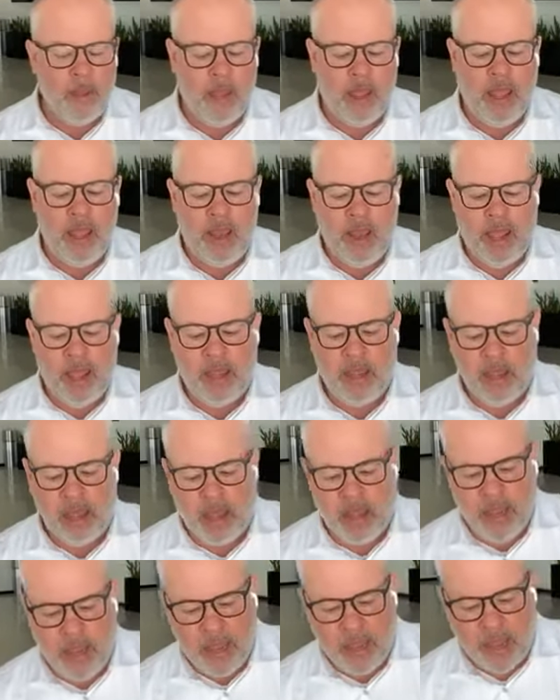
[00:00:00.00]

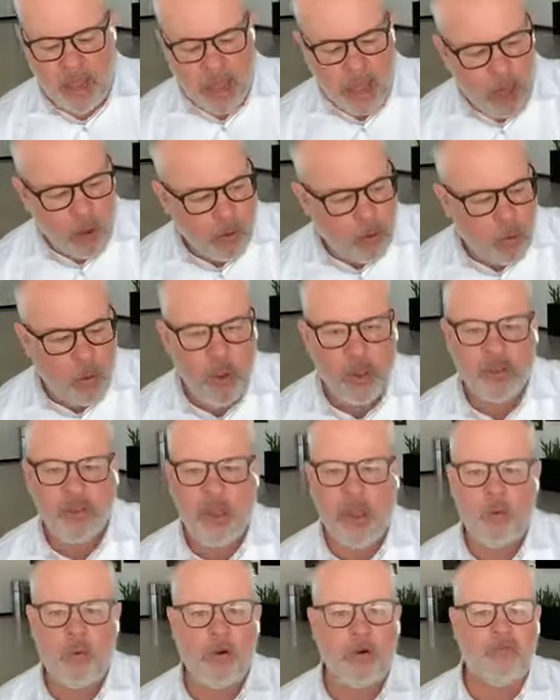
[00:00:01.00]
And how quick
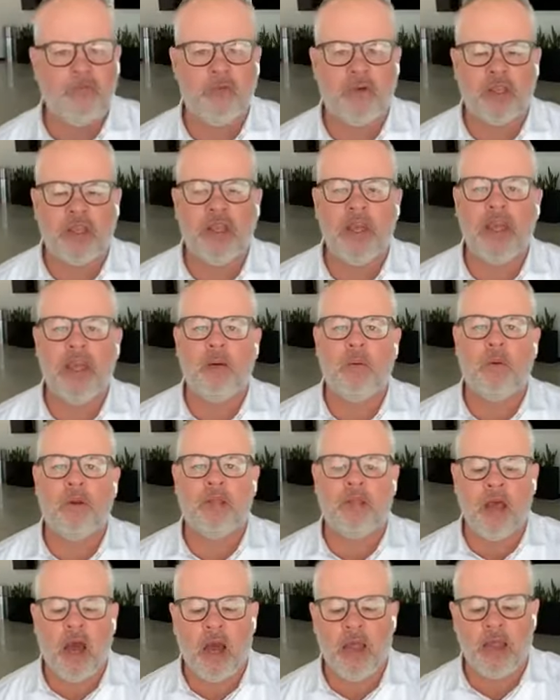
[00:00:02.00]
they were to forget
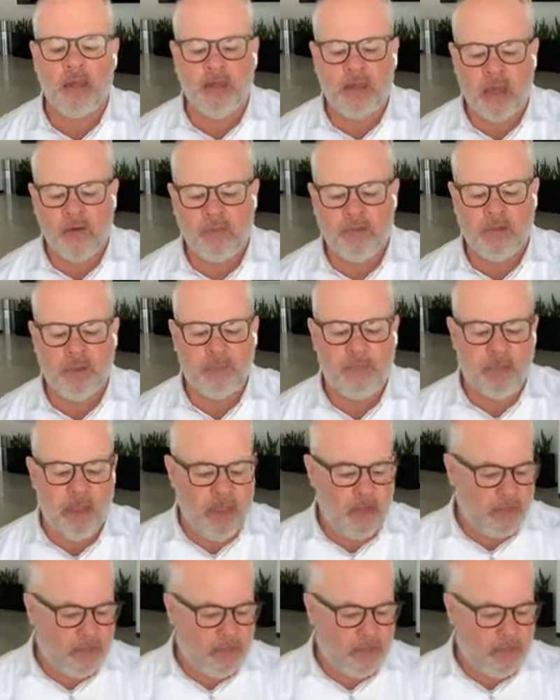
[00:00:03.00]
what God had done for them.